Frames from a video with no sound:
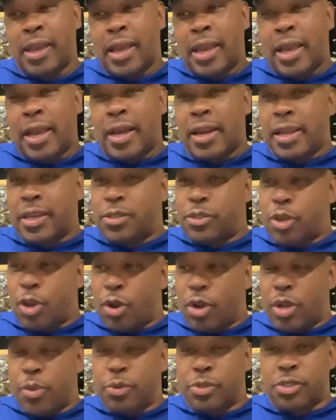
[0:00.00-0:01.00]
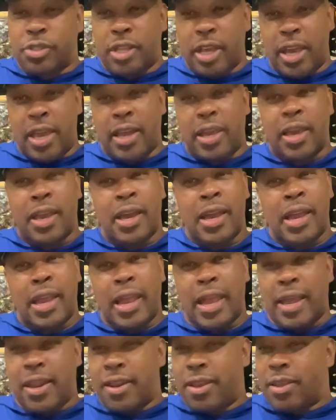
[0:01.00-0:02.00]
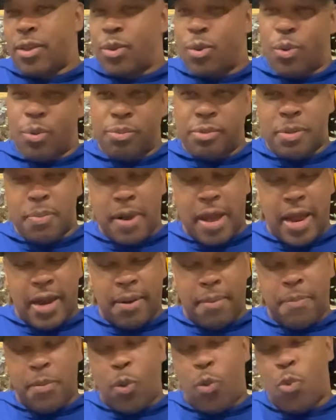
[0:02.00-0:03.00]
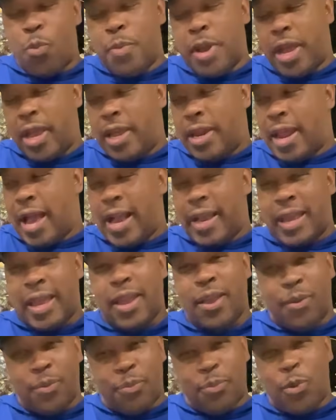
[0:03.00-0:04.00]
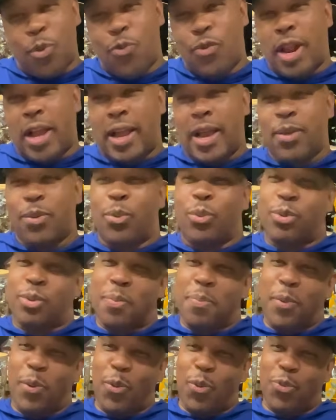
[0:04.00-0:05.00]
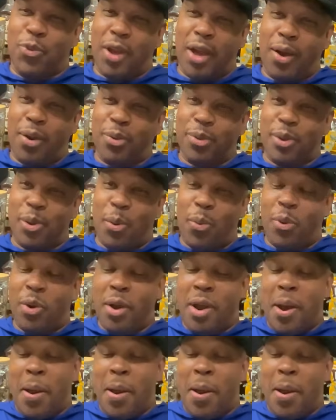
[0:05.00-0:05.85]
Because this girl, he was thick. And, you know, tonight I'm an old man. I can't move like I used to move, y'all, you know.